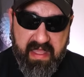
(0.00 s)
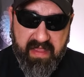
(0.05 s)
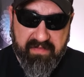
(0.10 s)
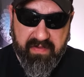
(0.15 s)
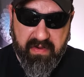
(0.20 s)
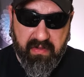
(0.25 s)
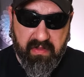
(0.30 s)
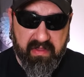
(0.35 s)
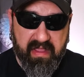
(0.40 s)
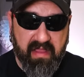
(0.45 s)
if
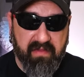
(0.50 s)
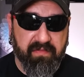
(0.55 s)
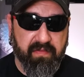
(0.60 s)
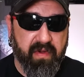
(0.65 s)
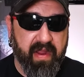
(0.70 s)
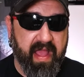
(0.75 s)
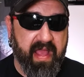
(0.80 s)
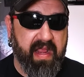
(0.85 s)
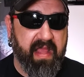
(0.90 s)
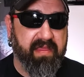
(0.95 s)
you're looking
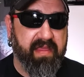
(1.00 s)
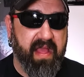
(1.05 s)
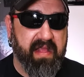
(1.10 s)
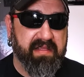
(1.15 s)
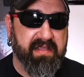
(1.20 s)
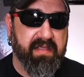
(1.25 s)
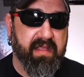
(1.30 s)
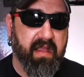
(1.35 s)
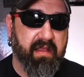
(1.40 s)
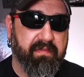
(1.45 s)
for any of
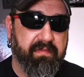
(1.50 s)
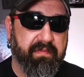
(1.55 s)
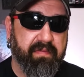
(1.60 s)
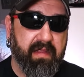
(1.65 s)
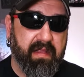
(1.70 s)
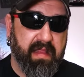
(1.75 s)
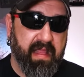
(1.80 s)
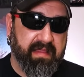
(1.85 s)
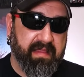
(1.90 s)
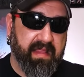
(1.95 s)
that
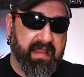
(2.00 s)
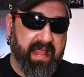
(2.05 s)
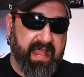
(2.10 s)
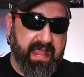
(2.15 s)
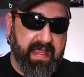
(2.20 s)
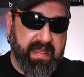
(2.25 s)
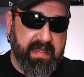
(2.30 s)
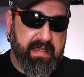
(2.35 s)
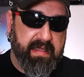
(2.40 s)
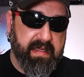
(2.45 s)
stuff, click the
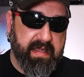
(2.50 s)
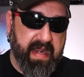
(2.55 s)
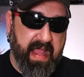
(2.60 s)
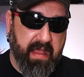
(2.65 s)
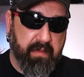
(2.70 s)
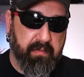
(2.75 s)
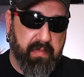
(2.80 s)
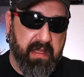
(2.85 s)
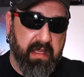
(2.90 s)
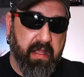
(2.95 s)
link
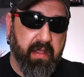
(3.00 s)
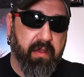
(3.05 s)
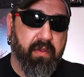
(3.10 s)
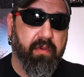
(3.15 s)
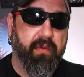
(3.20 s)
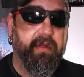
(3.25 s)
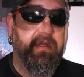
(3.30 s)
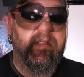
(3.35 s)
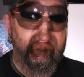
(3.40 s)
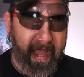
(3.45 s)
down
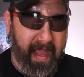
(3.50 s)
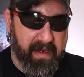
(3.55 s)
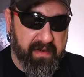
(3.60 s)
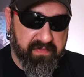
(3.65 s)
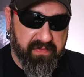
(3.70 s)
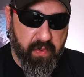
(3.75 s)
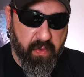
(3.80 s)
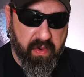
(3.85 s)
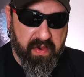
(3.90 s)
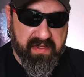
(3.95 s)
below. And
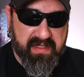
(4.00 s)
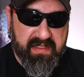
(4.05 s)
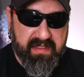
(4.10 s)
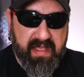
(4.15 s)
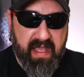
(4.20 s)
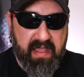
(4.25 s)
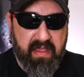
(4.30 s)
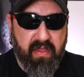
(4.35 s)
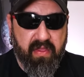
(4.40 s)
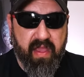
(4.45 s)
of course,
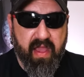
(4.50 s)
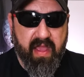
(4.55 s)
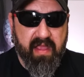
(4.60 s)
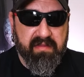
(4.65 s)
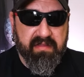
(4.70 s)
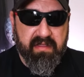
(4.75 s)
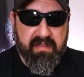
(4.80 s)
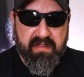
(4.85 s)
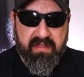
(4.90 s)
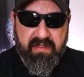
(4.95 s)
thank you
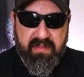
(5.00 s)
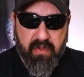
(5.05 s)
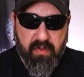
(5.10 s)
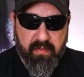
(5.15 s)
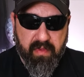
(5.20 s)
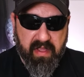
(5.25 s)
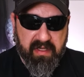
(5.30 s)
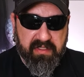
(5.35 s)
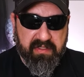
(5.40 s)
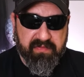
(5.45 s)
guys so
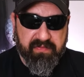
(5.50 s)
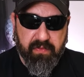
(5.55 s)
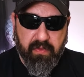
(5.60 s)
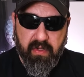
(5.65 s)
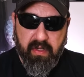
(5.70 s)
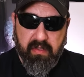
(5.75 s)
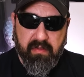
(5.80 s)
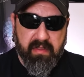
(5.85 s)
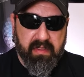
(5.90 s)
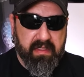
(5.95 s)
much
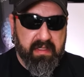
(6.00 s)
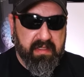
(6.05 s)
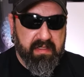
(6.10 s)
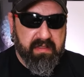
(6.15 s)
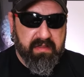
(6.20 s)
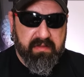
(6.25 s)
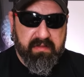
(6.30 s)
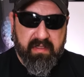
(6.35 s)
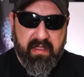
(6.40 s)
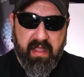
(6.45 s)
for
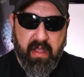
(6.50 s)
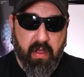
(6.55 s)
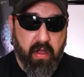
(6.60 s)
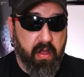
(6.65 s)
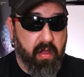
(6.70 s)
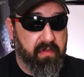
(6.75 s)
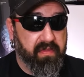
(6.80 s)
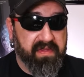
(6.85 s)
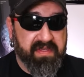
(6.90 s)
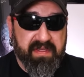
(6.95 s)
you know
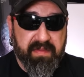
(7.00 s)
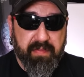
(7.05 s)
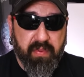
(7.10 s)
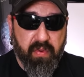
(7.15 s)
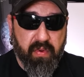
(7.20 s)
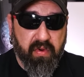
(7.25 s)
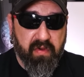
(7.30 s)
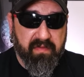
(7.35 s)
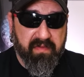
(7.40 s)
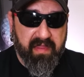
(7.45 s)
all the
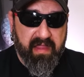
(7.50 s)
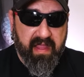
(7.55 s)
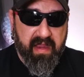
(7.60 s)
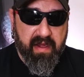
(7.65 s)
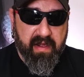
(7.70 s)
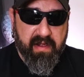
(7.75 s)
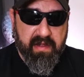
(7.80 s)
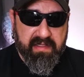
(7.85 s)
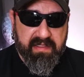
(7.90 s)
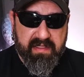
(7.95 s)
support over the
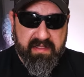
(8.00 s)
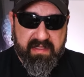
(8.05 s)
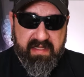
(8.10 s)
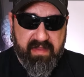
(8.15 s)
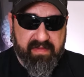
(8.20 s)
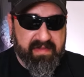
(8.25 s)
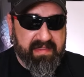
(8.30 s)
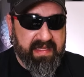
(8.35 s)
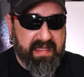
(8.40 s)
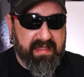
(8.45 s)
years.
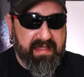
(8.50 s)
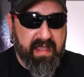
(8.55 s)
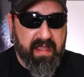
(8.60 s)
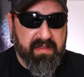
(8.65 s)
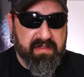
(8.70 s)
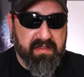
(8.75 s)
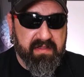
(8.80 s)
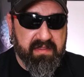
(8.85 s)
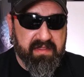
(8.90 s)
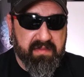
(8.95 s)

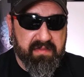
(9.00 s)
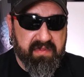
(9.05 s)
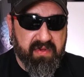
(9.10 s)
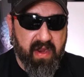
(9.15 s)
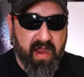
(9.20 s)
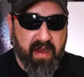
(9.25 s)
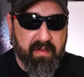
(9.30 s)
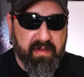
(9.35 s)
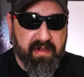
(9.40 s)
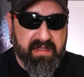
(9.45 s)
17,000
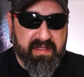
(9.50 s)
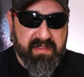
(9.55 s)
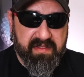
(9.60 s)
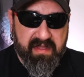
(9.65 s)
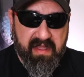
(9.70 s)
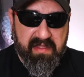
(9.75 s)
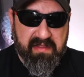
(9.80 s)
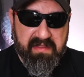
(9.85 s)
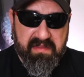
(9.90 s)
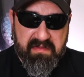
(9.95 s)

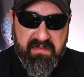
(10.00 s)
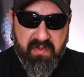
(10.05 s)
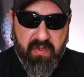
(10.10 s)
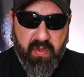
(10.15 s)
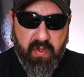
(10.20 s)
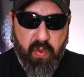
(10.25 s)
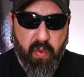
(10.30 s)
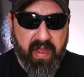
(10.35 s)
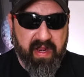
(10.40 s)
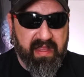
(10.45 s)
subscribers is
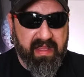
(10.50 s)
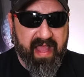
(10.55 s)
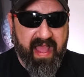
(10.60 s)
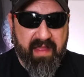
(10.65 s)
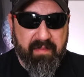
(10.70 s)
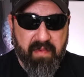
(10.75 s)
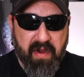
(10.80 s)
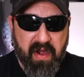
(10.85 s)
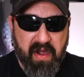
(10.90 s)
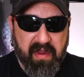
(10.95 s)
quite a
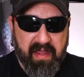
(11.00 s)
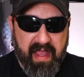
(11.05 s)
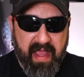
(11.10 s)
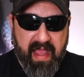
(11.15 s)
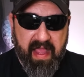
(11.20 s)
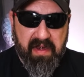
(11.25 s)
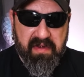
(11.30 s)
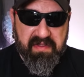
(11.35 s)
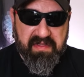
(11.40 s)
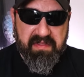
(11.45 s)
landmark
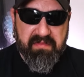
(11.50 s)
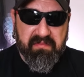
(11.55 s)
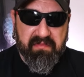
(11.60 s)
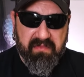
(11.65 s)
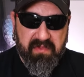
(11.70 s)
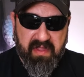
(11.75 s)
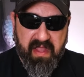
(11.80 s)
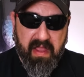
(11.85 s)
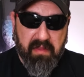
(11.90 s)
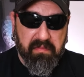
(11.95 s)
and
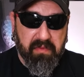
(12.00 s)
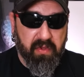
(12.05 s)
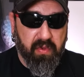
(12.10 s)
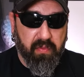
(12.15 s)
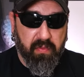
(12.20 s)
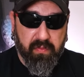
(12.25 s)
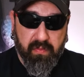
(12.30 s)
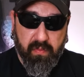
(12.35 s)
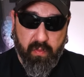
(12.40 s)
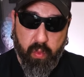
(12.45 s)
yeah,
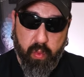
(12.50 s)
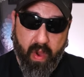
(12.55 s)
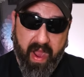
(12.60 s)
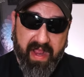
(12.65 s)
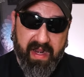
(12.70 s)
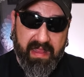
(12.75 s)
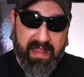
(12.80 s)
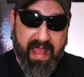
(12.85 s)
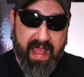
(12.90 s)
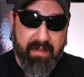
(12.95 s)

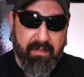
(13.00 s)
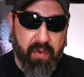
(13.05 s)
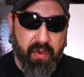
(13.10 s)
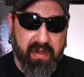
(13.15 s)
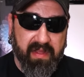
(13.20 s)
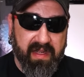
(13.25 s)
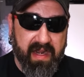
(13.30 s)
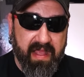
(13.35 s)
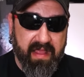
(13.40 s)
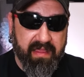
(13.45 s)
quite a lot
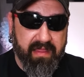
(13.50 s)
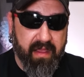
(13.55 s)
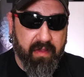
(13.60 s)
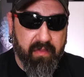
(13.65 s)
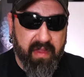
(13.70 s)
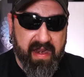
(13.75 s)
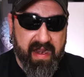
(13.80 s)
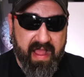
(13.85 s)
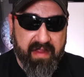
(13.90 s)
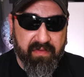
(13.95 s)
more than I thought
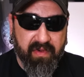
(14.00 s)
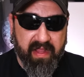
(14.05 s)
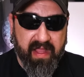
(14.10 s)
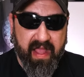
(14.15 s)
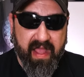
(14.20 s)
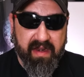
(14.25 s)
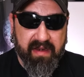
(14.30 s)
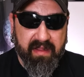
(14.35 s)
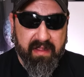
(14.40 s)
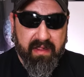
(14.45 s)
we'd ever
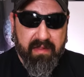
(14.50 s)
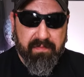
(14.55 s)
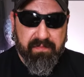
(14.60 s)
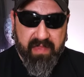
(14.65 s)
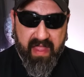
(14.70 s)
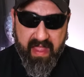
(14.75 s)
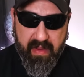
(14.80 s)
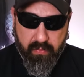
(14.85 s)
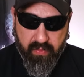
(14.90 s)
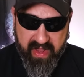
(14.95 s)
get
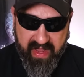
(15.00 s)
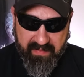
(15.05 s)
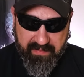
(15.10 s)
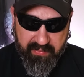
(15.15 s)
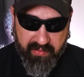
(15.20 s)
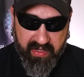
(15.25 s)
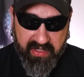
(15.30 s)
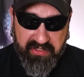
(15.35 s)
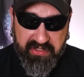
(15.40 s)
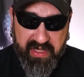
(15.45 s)
and we
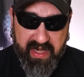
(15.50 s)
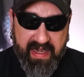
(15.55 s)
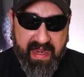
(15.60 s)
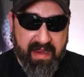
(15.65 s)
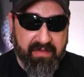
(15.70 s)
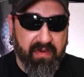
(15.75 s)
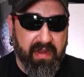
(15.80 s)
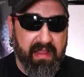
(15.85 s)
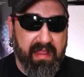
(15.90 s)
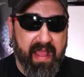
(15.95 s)
appreciate
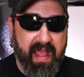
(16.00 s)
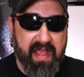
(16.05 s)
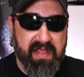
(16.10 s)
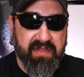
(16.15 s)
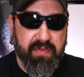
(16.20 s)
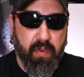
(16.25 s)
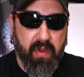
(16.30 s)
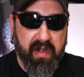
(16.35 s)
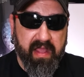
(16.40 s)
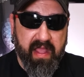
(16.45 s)
every
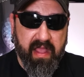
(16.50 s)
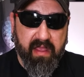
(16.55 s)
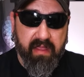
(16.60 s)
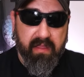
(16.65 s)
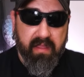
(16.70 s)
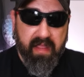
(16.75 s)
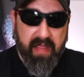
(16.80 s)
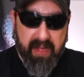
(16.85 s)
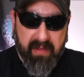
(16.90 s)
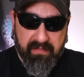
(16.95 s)
last one of you.
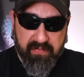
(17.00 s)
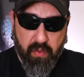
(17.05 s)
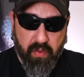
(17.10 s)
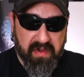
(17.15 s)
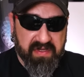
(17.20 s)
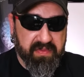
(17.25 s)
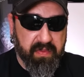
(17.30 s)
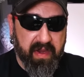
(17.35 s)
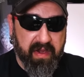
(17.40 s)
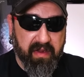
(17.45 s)
And of
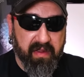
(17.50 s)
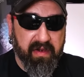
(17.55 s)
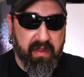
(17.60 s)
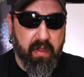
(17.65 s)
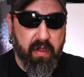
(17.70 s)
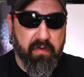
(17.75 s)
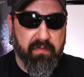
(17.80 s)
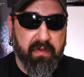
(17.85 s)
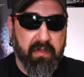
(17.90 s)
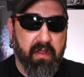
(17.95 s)
course, we are going to
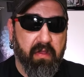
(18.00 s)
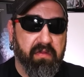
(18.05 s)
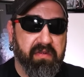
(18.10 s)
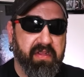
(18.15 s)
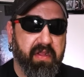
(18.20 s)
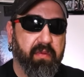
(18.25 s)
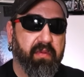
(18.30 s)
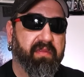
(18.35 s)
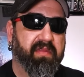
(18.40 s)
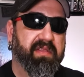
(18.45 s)
overload
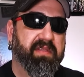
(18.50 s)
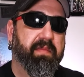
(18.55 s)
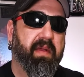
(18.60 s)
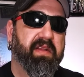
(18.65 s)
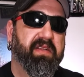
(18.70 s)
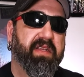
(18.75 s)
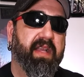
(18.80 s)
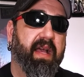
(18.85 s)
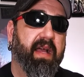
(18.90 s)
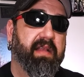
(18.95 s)
you with as
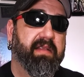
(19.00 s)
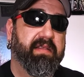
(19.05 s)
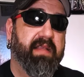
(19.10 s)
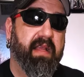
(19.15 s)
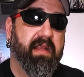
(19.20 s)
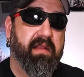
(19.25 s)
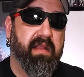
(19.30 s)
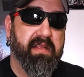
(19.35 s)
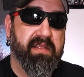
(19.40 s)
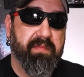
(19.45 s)
much
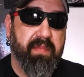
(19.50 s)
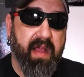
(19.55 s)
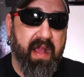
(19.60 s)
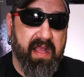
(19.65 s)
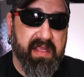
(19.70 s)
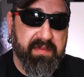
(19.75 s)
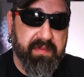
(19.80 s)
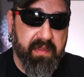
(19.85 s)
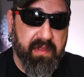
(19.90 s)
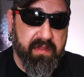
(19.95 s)
content as
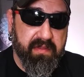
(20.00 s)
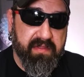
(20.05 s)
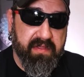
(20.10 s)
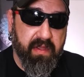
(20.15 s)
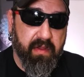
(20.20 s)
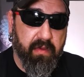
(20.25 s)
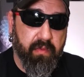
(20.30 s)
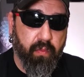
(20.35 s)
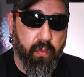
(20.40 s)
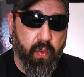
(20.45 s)
possible.
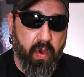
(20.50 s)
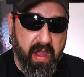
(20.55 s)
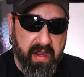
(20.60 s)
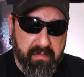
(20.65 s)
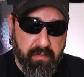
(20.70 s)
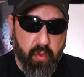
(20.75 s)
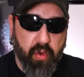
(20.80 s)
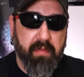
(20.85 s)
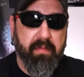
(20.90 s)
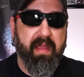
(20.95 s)
So,
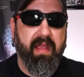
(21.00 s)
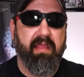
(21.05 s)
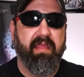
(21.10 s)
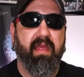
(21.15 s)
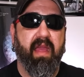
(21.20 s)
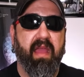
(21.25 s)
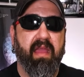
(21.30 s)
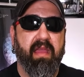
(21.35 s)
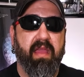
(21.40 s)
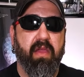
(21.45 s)
one more big
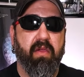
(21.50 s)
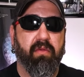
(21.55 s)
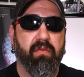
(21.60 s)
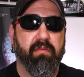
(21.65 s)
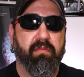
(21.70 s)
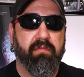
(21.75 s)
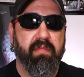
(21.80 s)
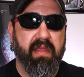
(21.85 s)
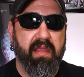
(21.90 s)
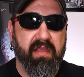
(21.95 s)
thank
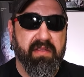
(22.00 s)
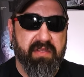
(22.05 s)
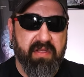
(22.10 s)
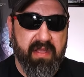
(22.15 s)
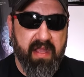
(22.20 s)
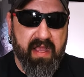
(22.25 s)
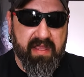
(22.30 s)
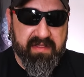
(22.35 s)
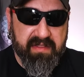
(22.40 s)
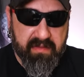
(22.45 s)
you because you
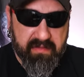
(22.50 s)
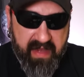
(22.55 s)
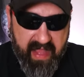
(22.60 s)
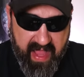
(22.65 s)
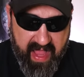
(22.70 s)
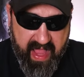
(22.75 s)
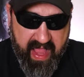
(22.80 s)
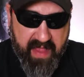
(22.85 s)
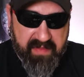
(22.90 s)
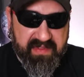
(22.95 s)
guys are
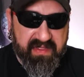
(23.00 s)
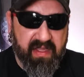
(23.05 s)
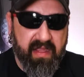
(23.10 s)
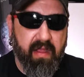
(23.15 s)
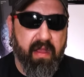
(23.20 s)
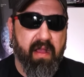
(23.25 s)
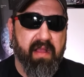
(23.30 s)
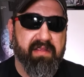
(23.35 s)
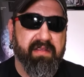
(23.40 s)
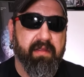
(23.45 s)

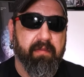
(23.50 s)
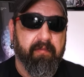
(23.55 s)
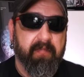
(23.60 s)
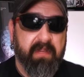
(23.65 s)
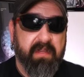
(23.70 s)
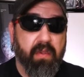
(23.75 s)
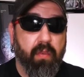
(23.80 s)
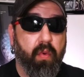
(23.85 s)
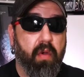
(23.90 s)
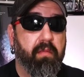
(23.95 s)
absolutely awesome.
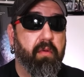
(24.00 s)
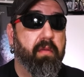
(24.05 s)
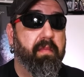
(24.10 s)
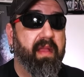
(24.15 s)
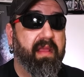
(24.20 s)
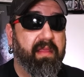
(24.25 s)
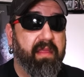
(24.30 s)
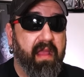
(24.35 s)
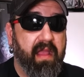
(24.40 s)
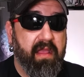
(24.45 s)
So, one more
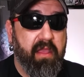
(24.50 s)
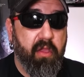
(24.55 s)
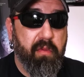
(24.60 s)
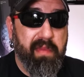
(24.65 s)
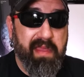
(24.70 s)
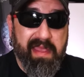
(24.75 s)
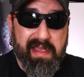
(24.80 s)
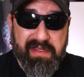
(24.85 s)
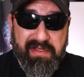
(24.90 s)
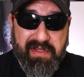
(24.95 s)
big thank you
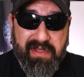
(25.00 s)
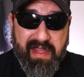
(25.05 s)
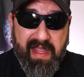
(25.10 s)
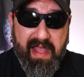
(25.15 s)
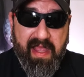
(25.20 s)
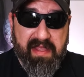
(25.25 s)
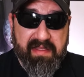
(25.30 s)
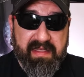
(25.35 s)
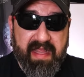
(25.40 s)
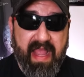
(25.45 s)
because you
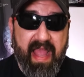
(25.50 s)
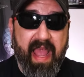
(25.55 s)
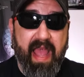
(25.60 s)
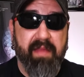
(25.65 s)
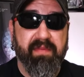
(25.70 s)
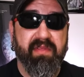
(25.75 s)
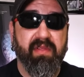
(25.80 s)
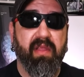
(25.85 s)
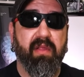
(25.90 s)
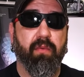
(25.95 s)
guys
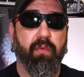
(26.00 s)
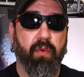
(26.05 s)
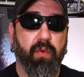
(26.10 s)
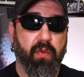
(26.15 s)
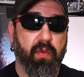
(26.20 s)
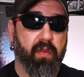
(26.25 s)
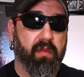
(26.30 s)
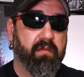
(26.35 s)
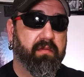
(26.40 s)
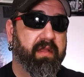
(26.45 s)
absolutely
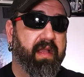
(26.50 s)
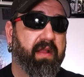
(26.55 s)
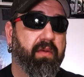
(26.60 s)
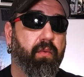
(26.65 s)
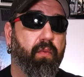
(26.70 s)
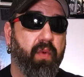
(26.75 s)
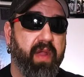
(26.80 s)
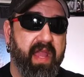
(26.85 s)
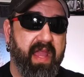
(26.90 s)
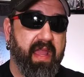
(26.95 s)
rule,
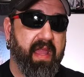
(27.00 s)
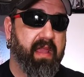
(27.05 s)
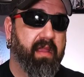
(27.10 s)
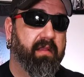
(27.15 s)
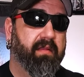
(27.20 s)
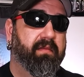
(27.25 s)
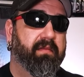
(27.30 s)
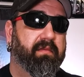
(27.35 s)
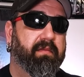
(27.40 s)
and we